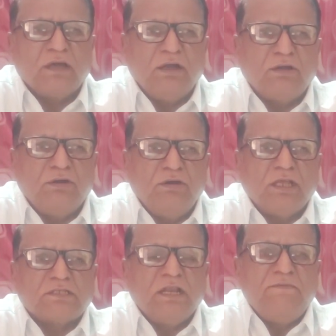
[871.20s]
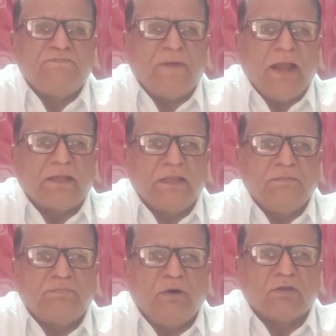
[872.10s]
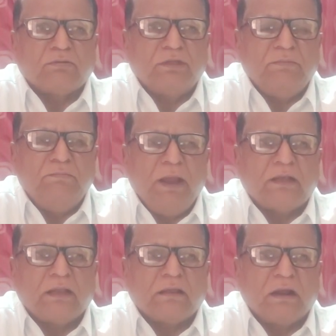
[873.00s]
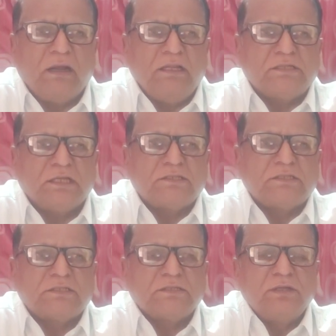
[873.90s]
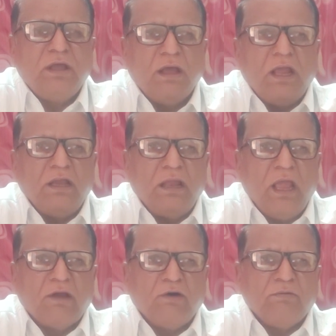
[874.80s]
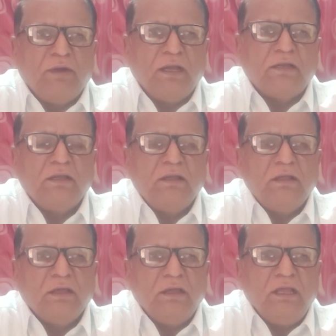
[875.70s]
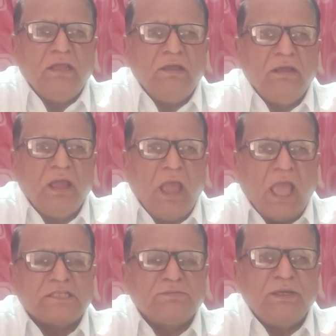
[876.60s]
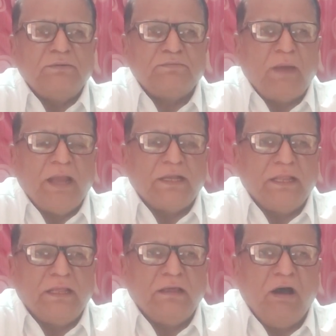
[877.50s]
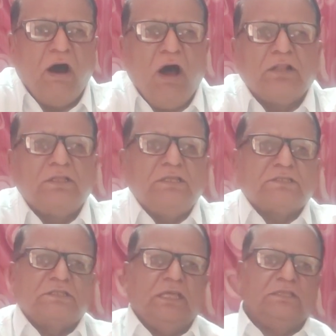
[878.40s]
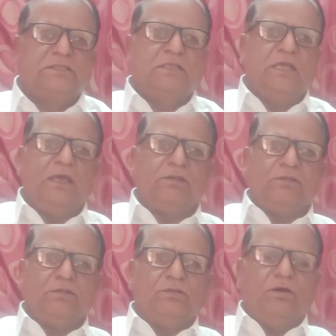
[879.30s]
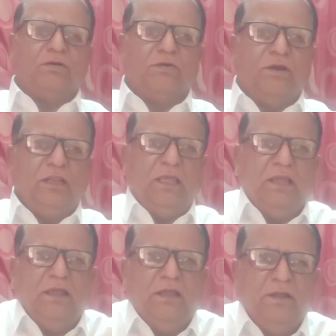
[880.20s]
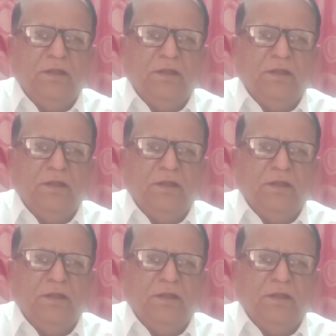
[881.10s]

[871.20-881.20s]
continuously fighting for the better conditions in environment. He has been fighting all these things not only